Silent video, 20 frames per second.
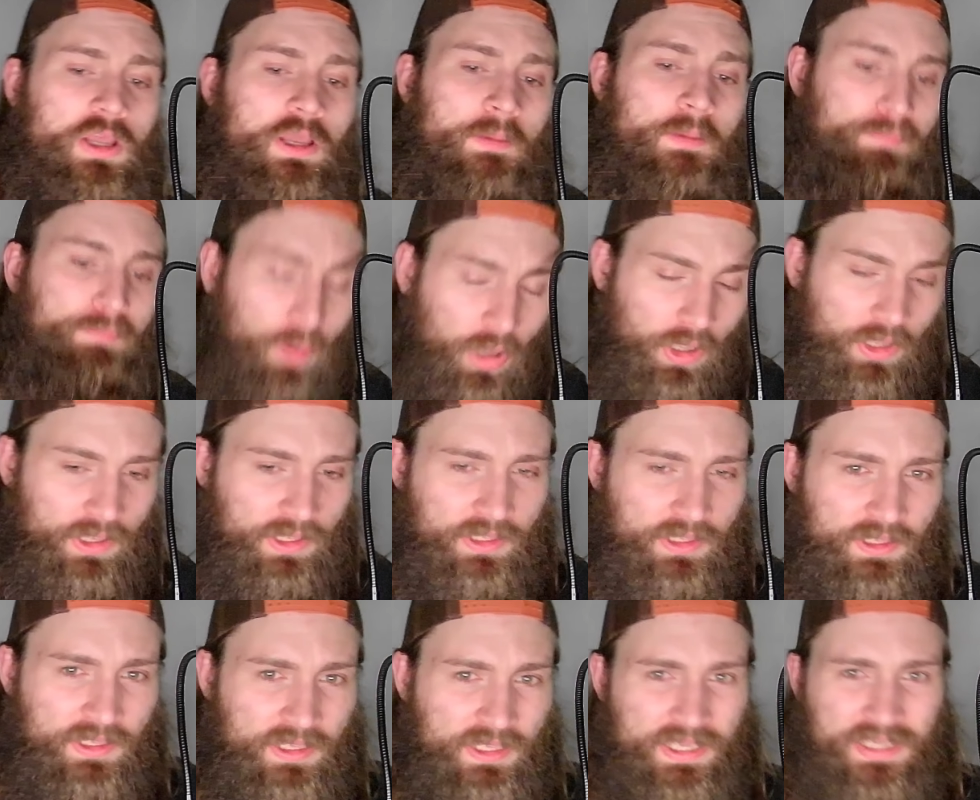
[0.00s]
But
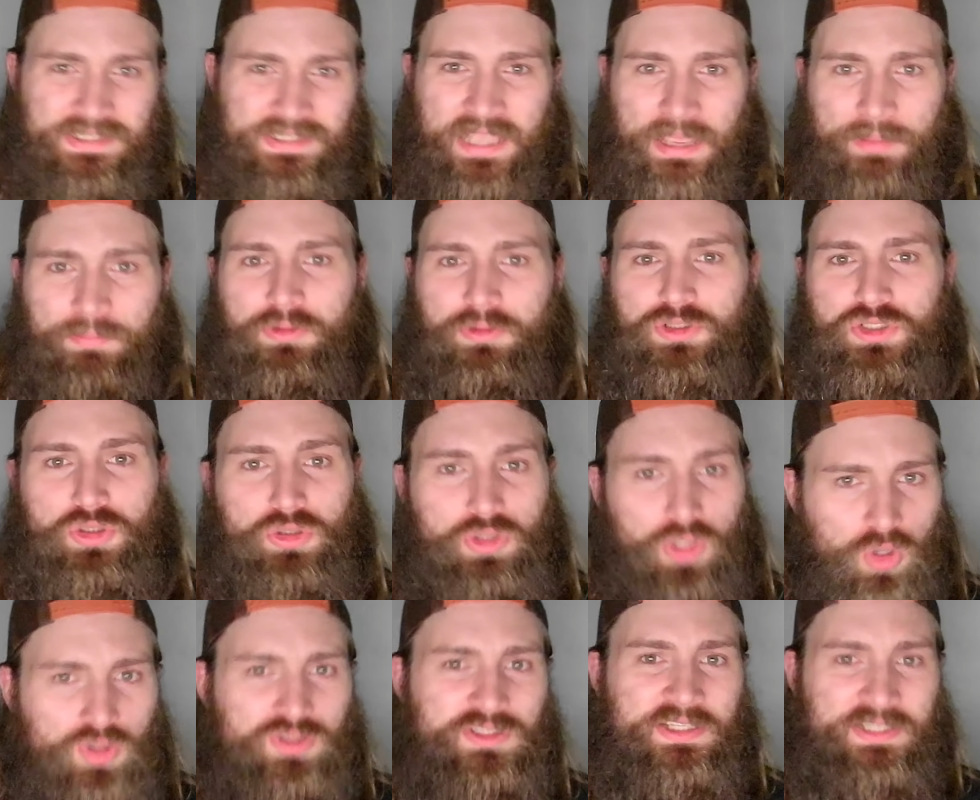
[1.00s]
he's able to
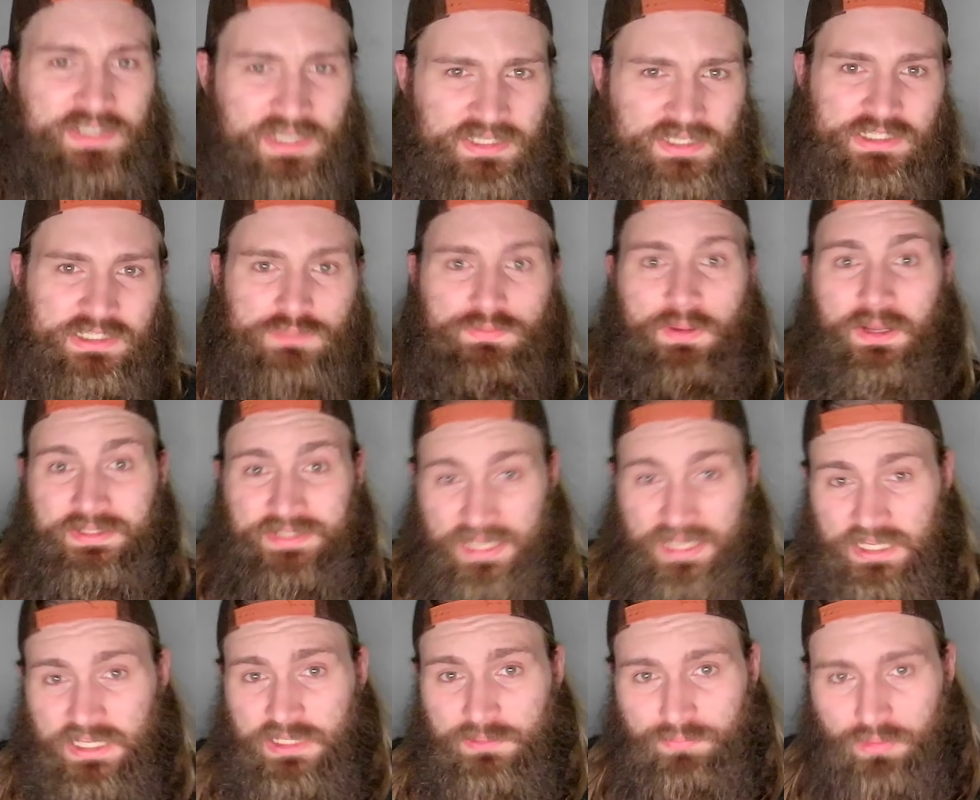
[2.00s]
close the distance by
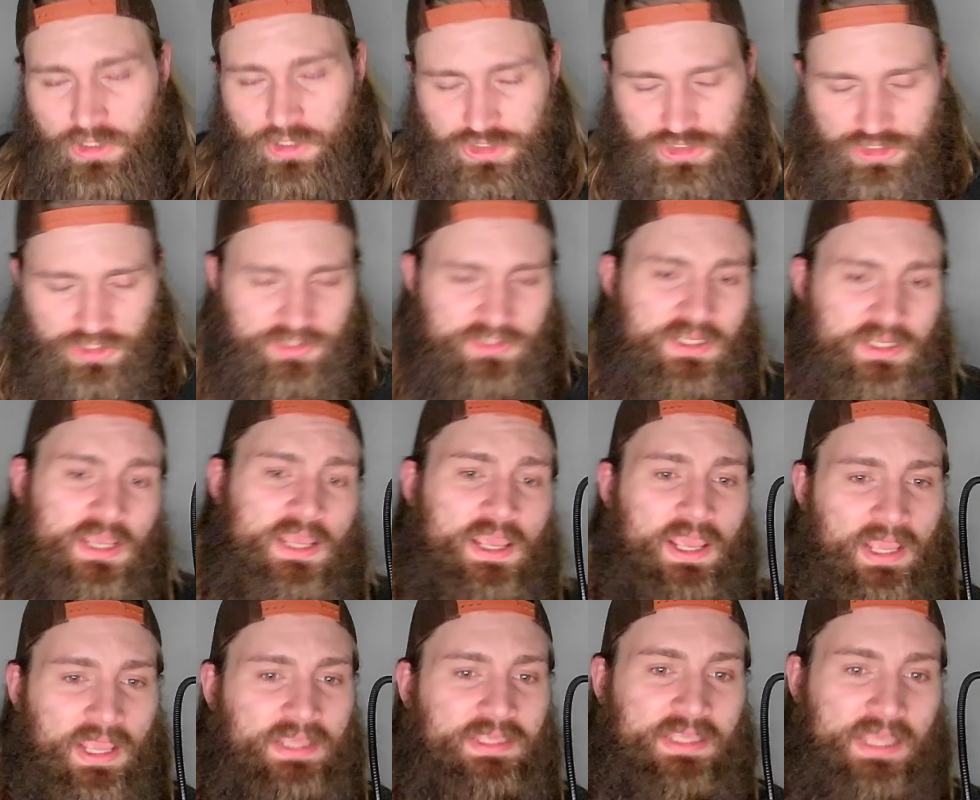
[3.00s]
taking punches
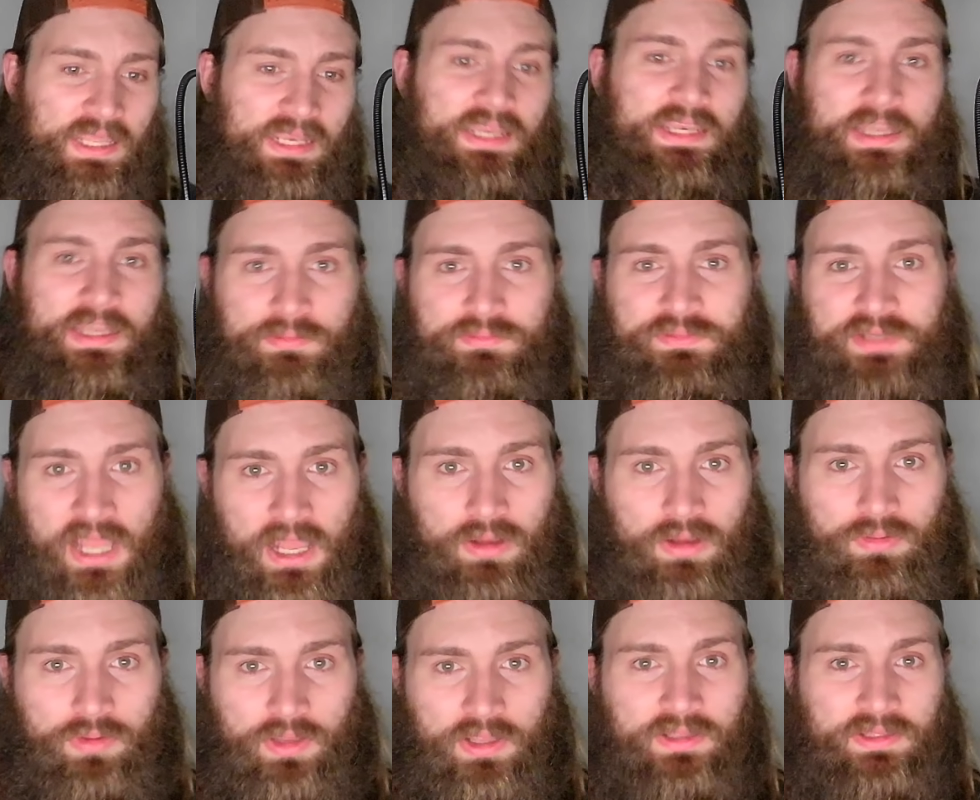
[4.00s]
and getting him
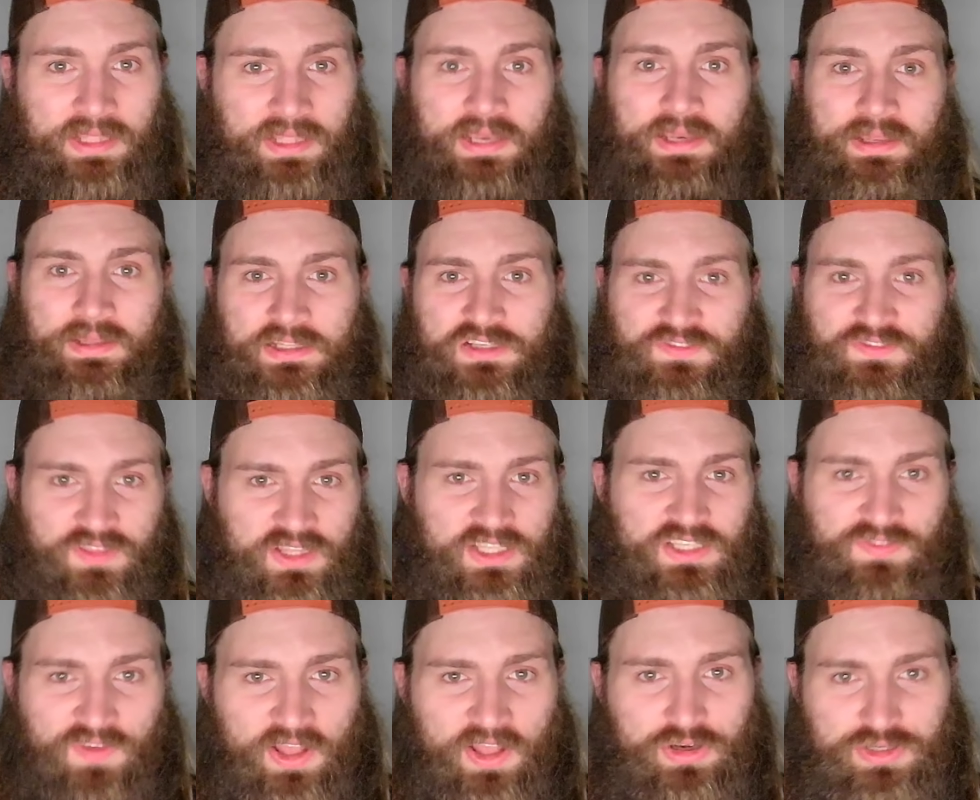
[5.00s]
down and getting his
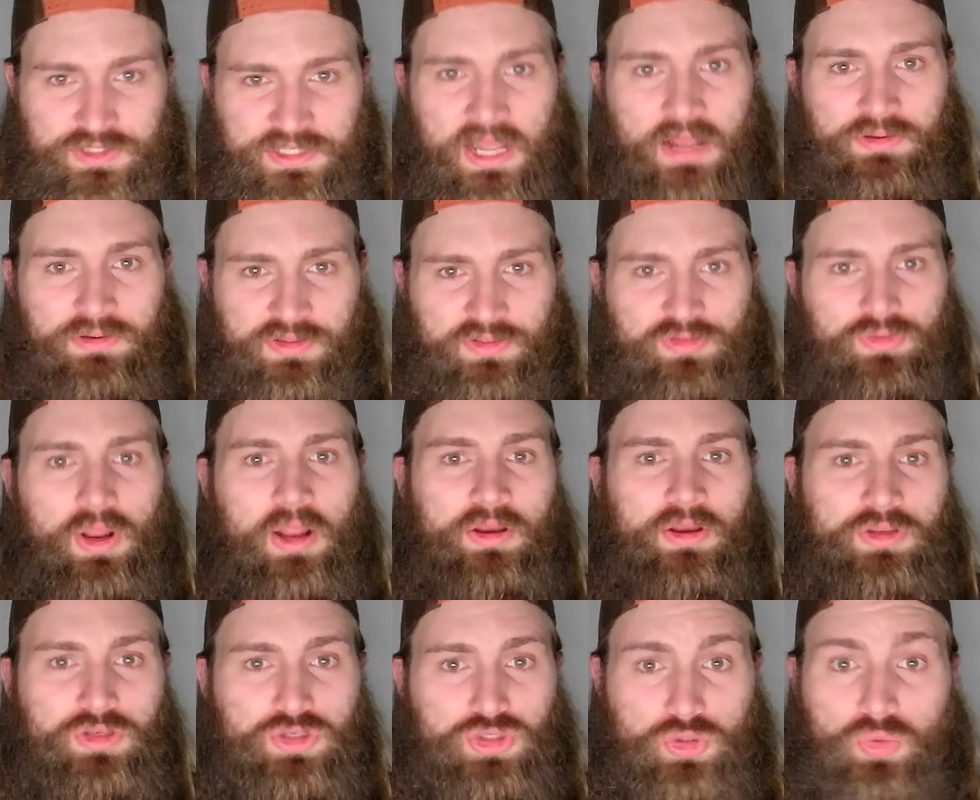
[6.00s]
these fighters down to the ground
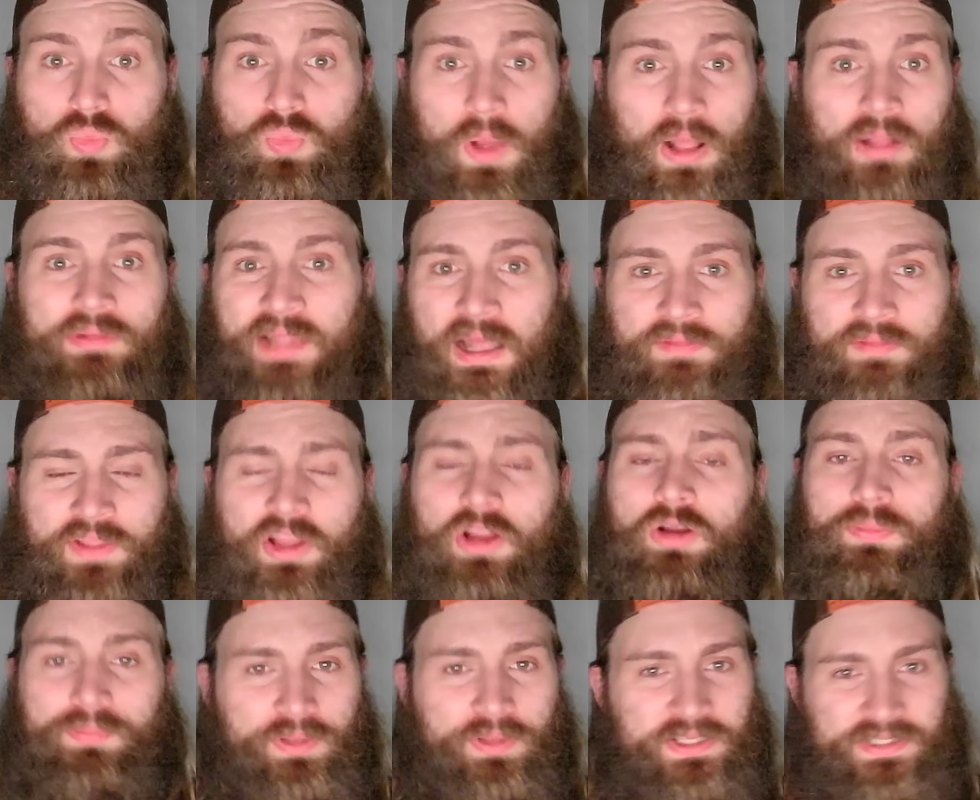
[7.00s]
and do well down
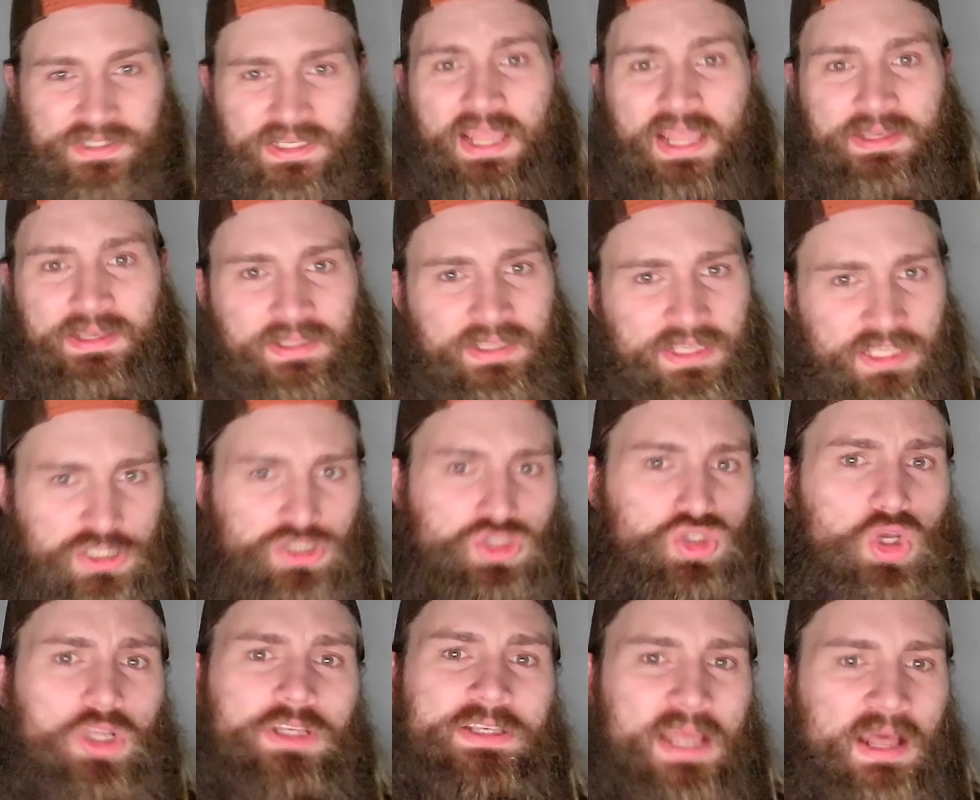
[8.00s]
there. Because again, he's
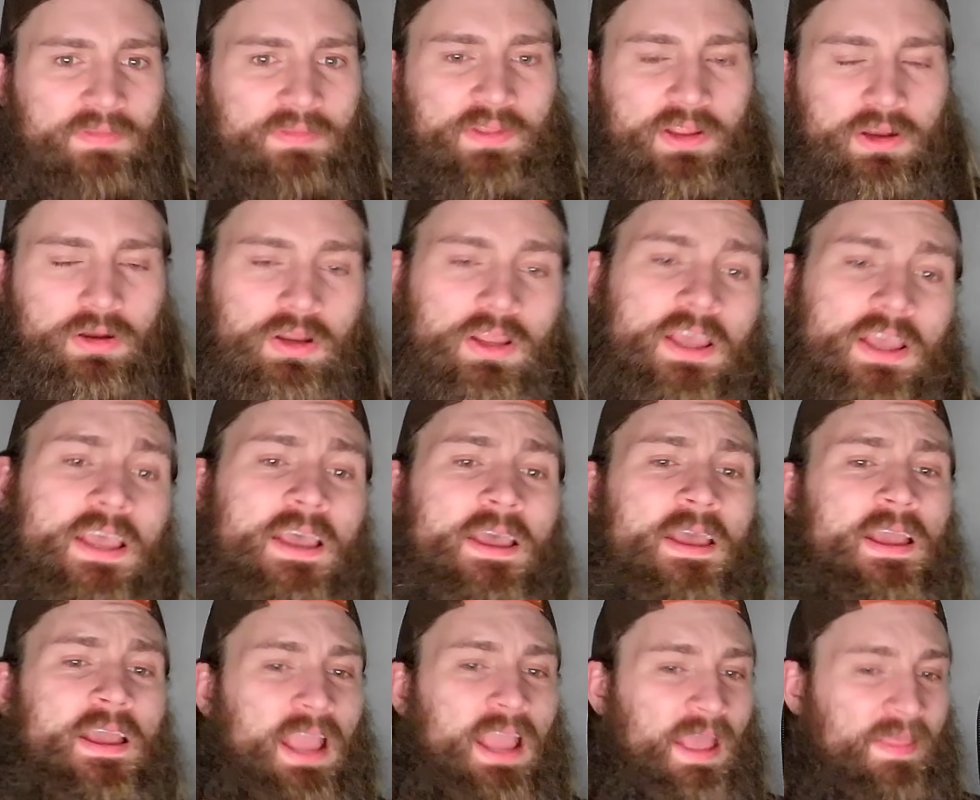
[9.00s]
good down there.
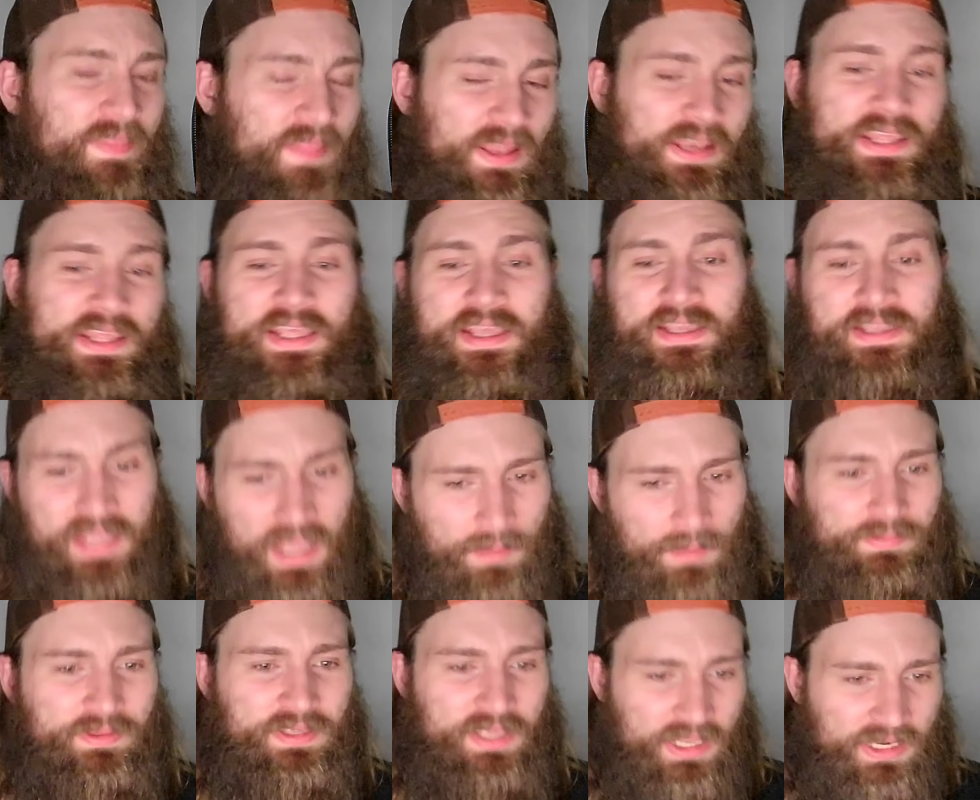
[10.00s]
And then he
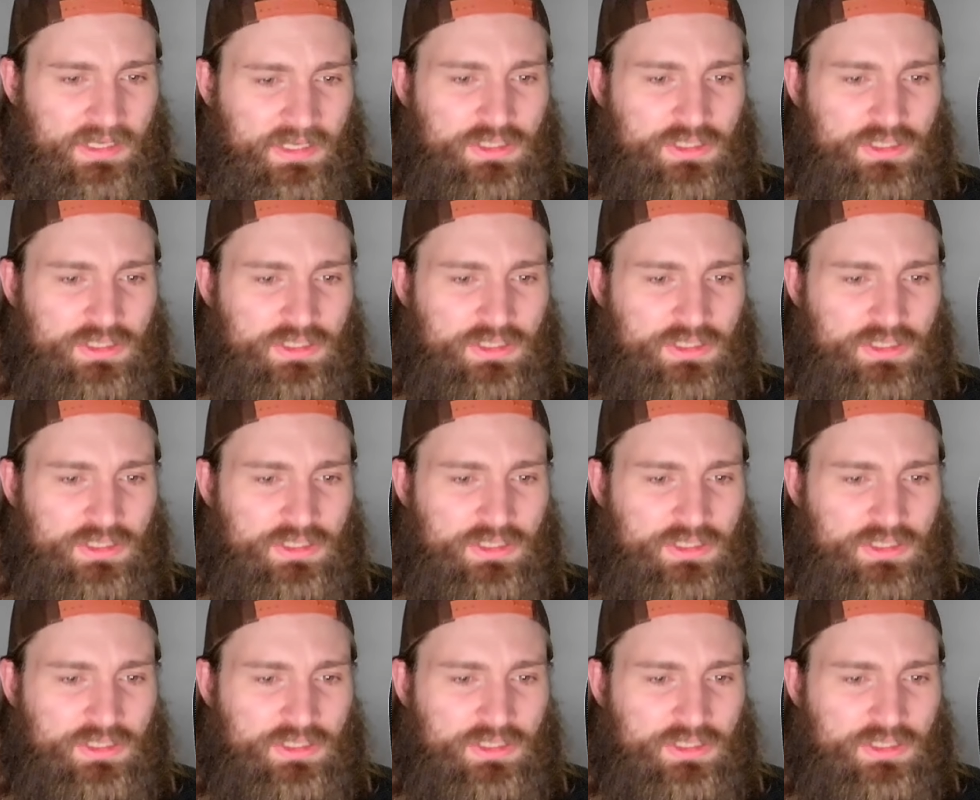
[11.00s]
kept getting